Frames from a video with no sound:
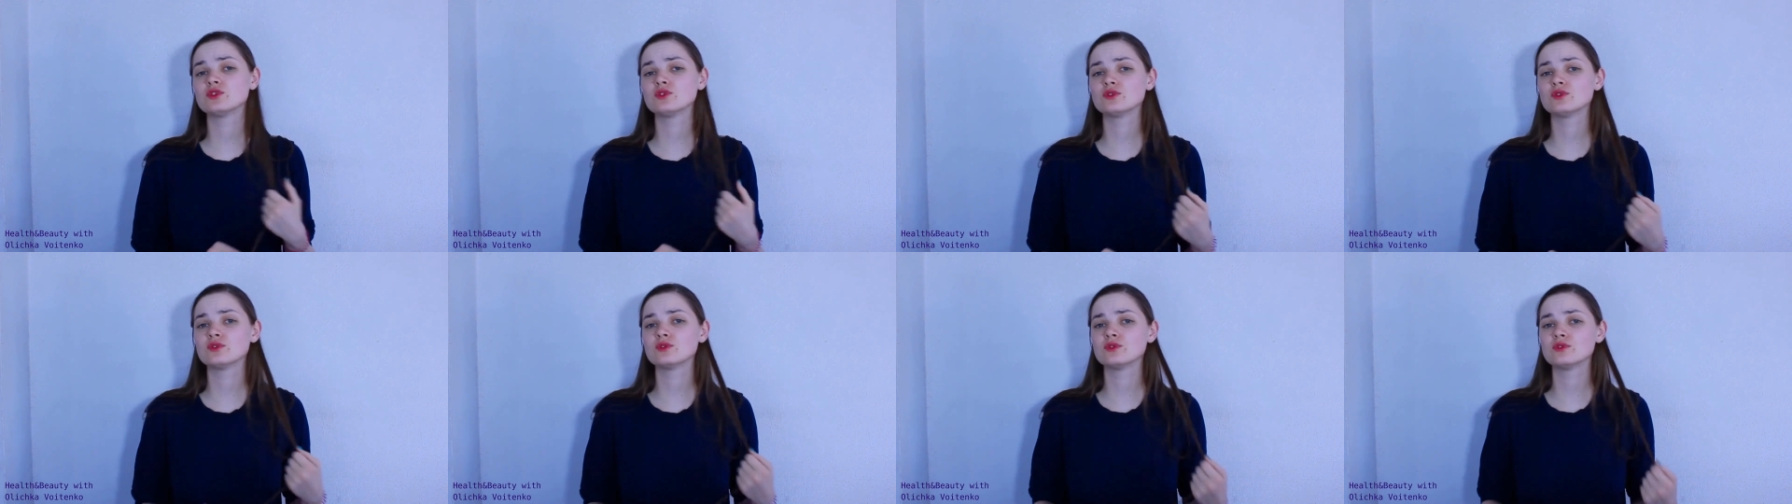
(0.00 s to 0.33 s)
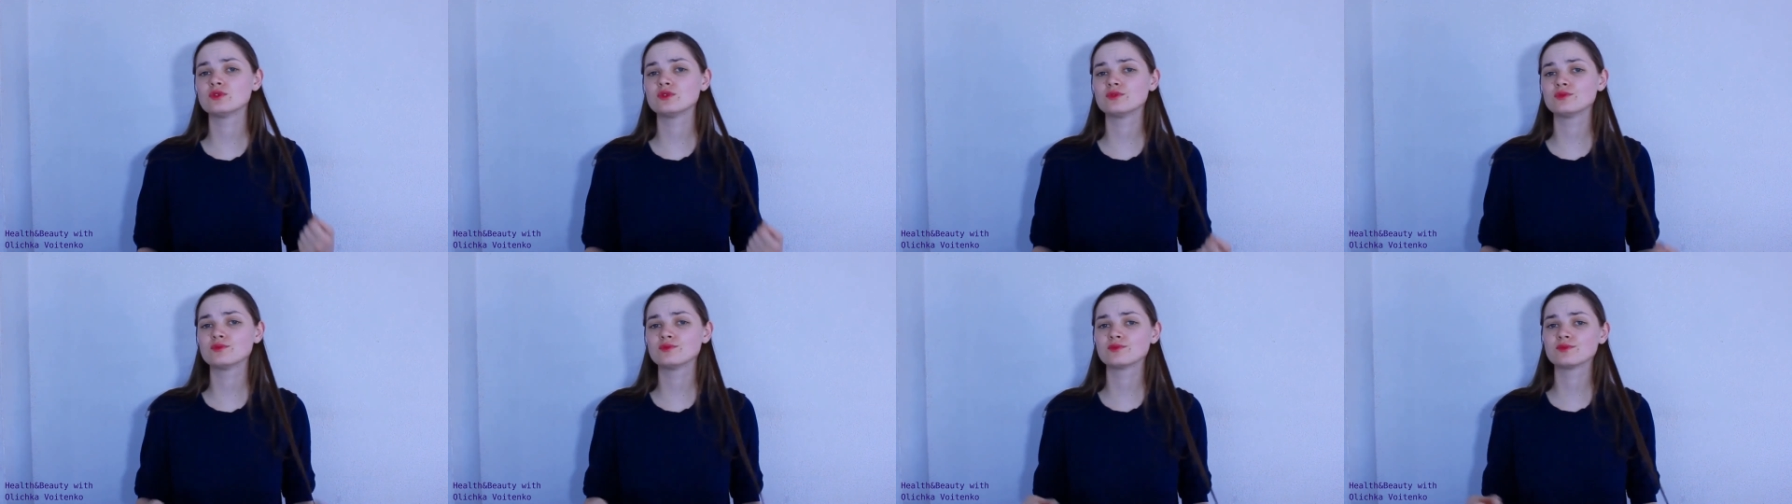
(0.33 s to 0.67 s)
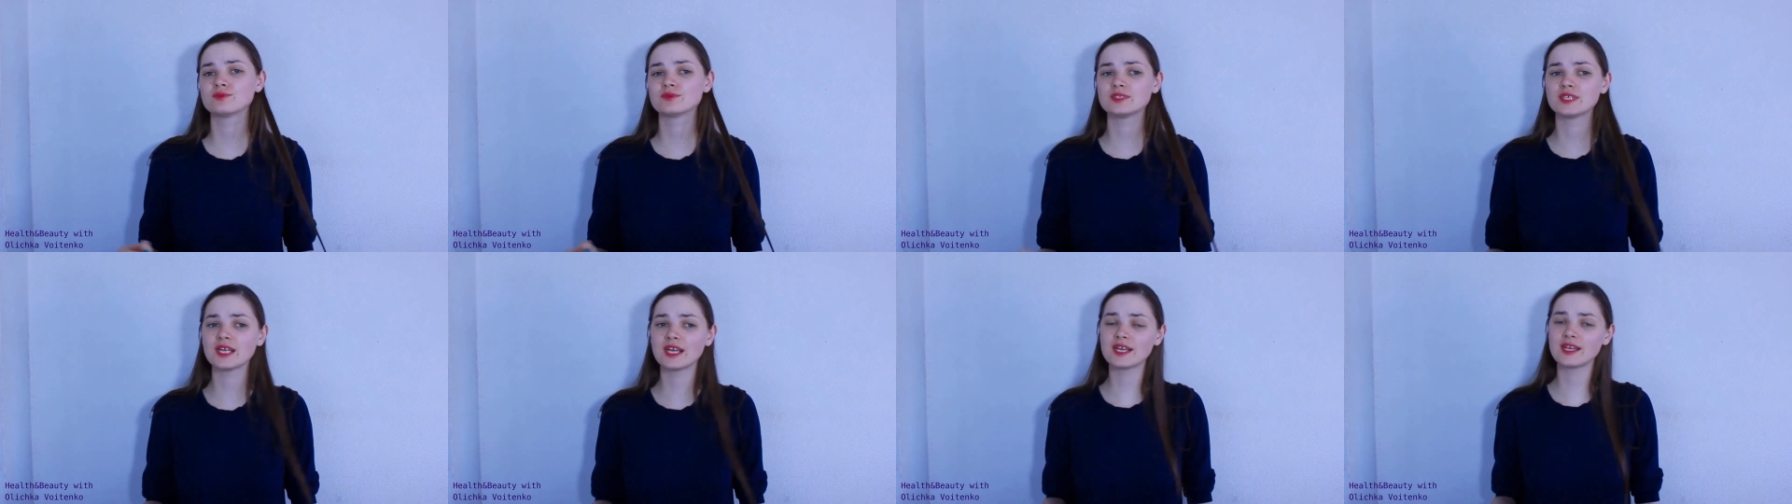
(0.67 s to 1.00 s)
to
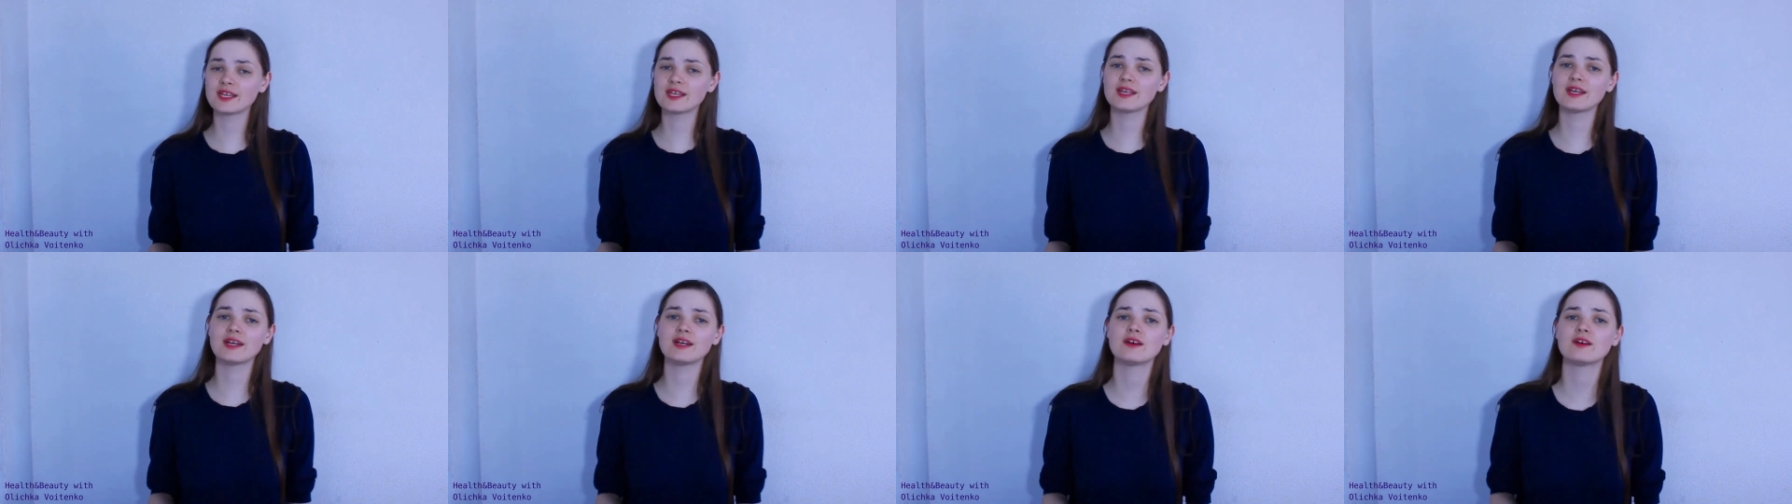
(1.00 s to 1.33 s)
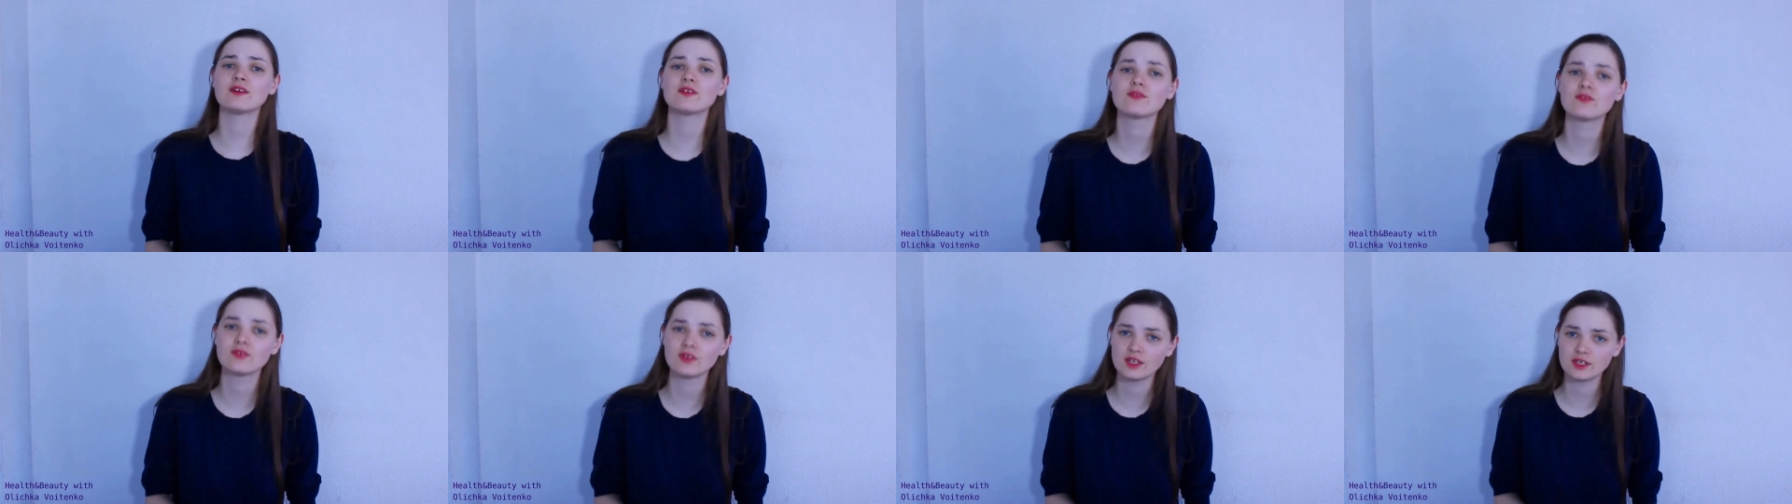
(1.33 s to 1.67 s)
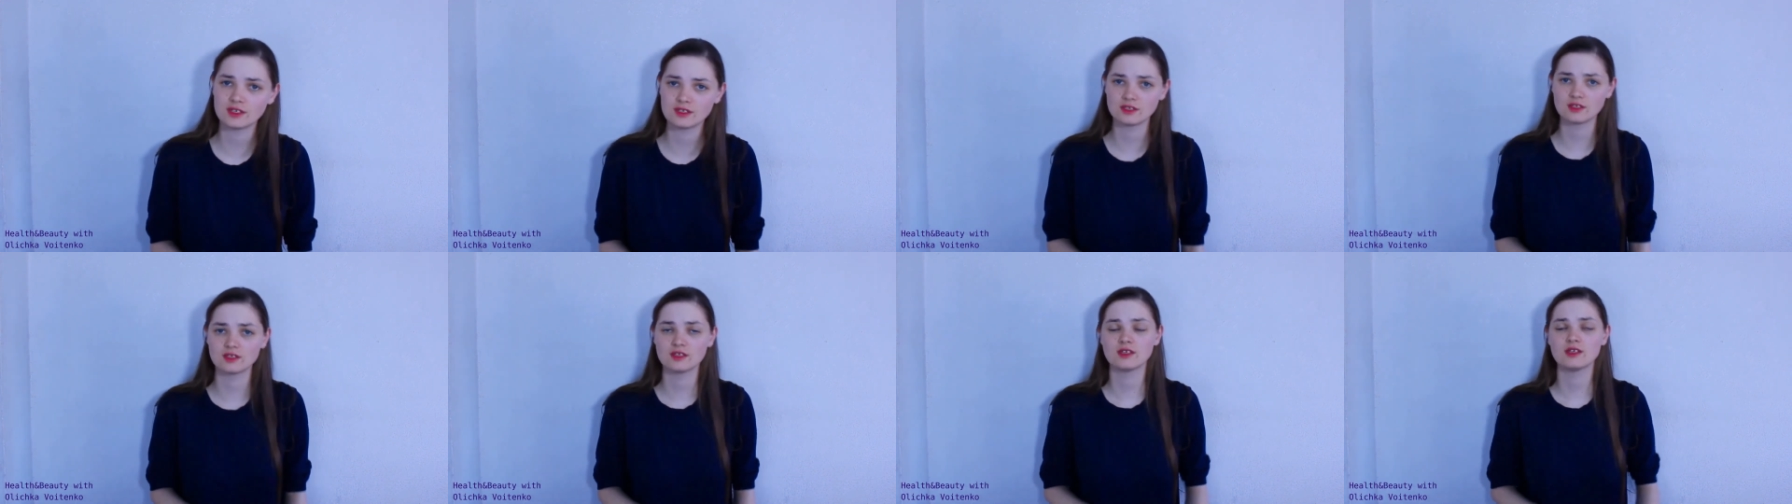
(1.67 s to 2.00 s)
take care of
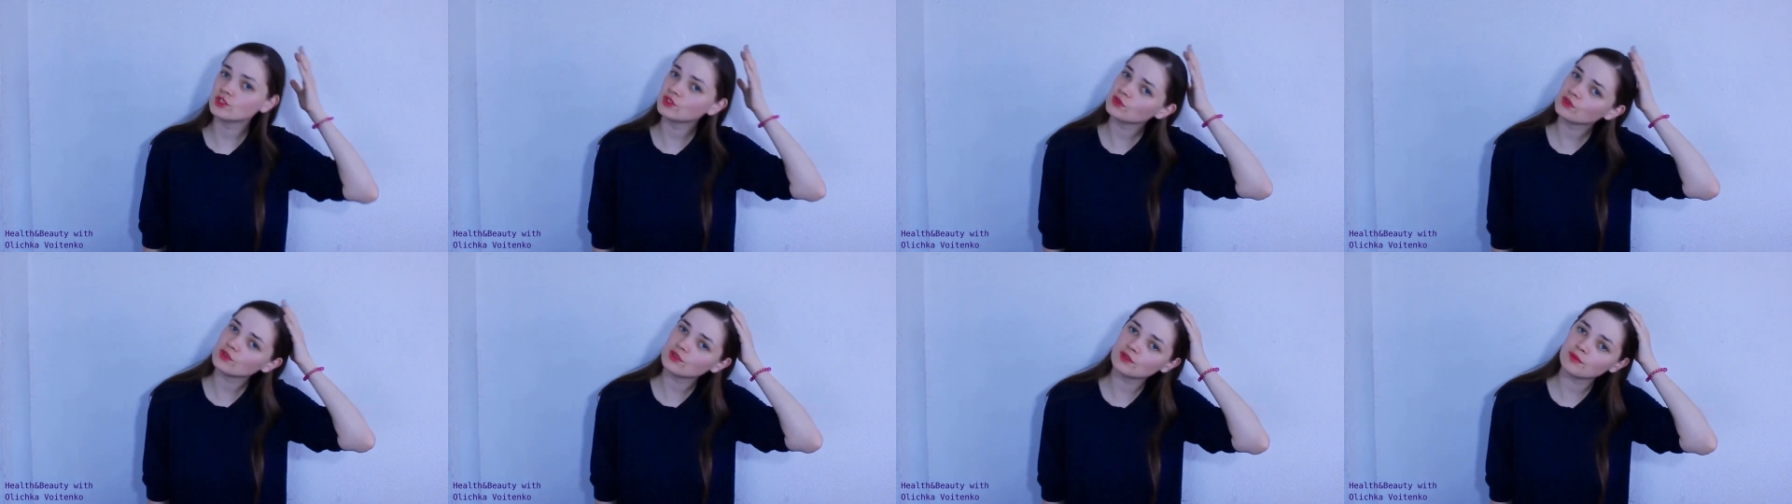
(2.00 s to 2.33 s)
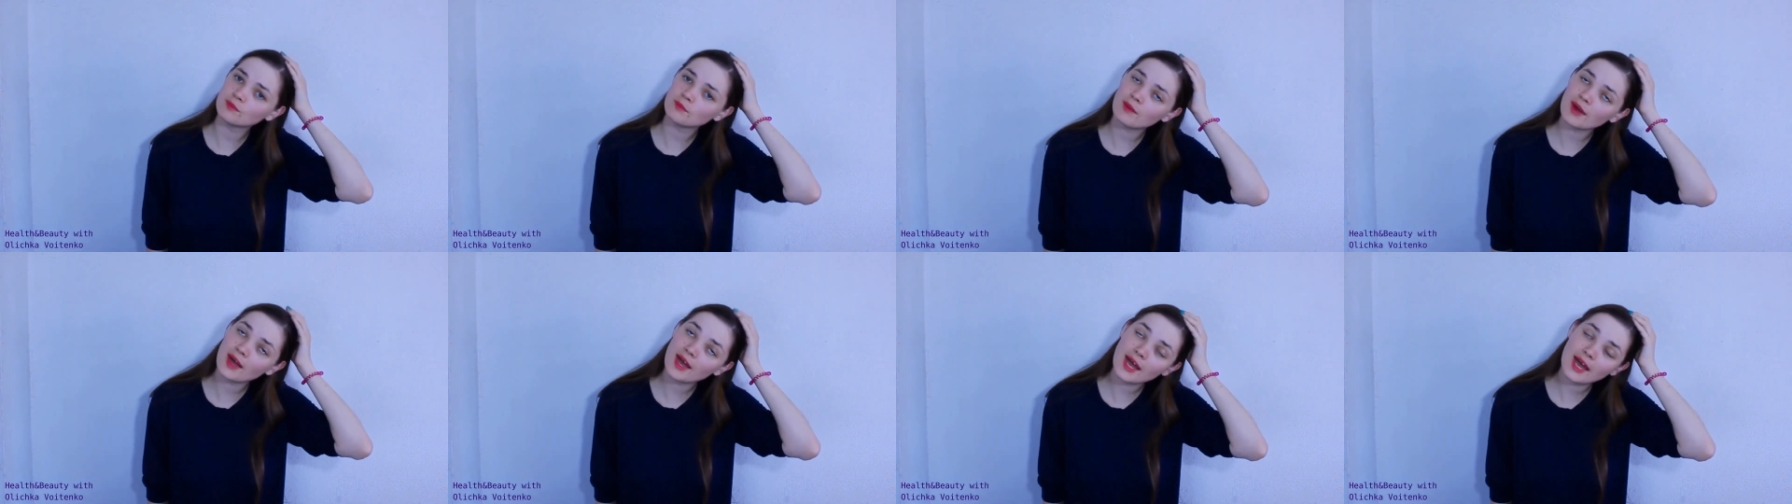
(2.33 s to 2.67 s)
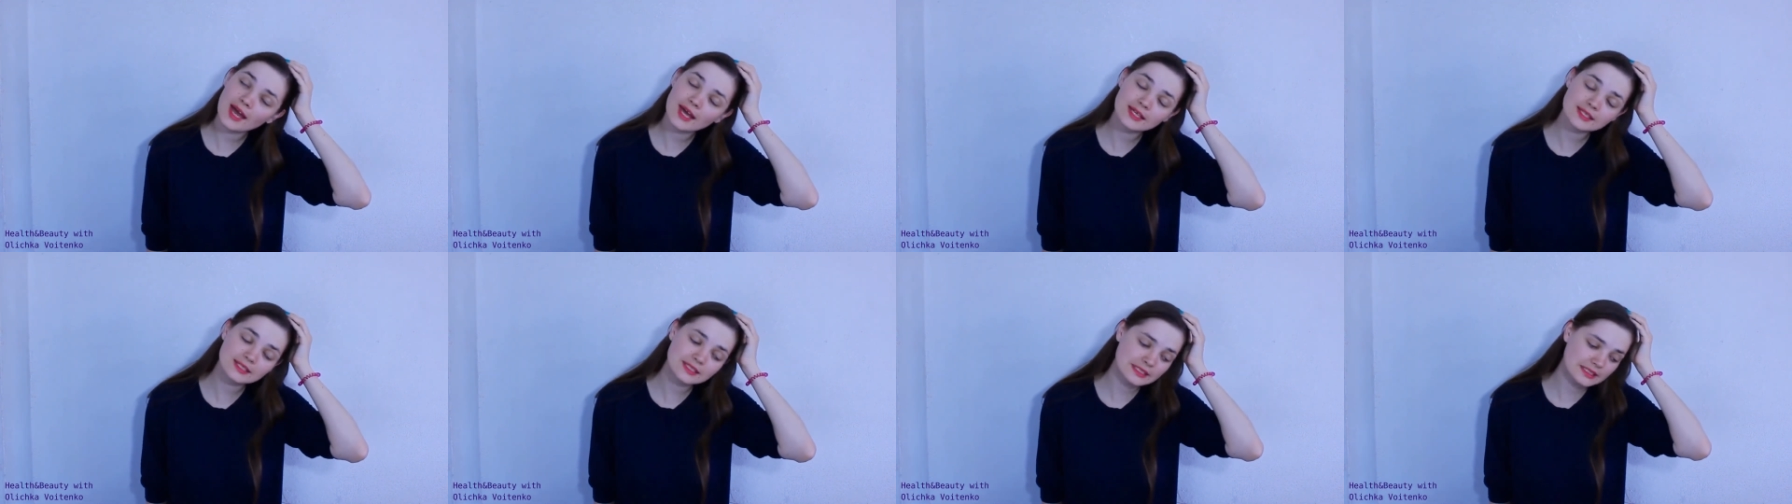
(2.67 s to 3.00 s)
it, doing
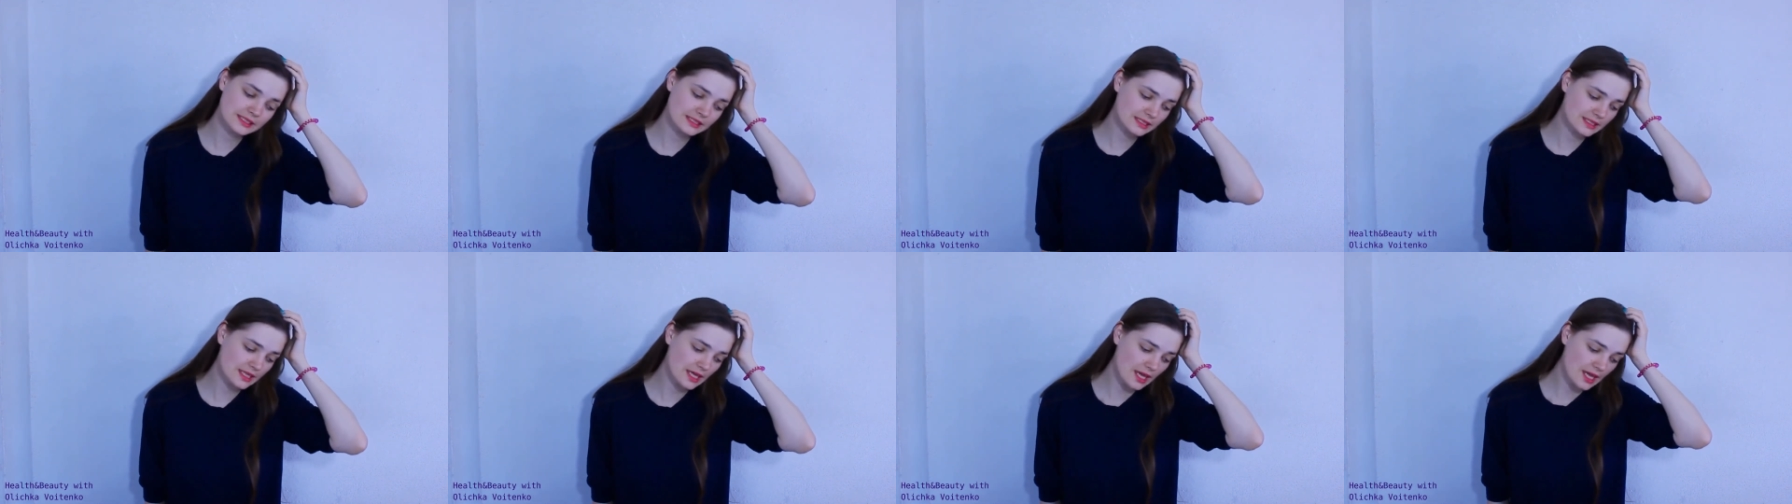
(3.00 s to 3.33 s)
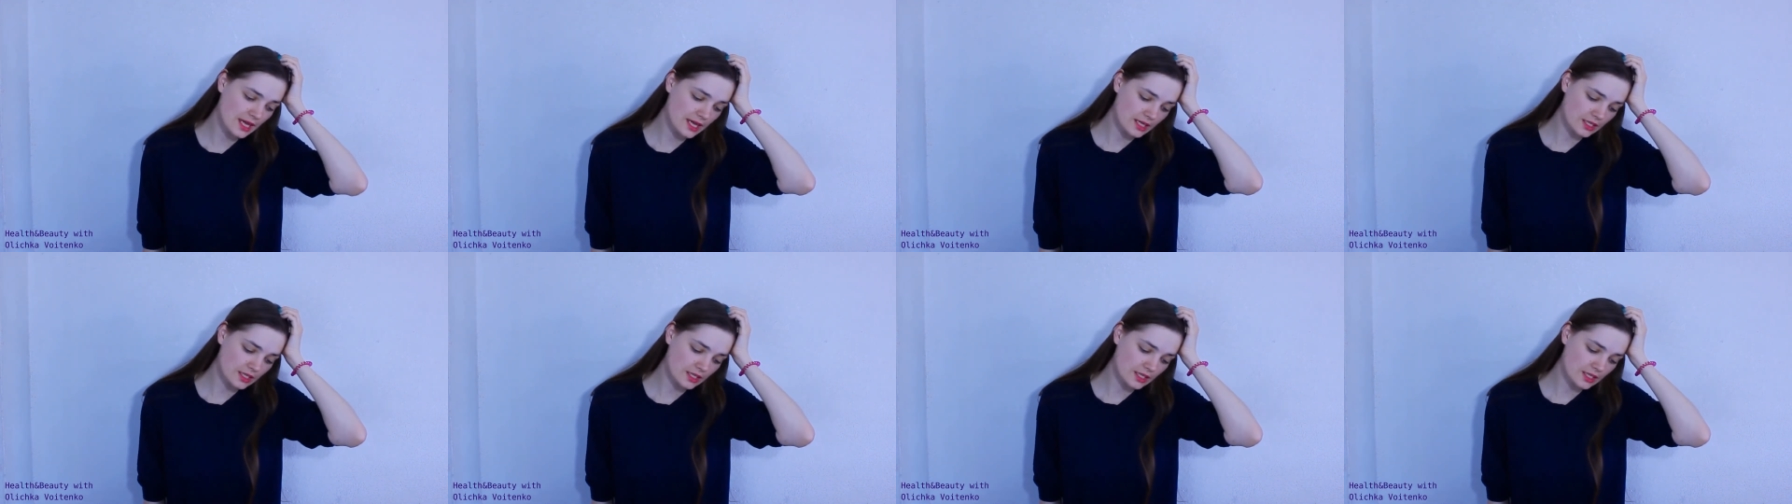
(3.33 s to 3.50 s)
masks,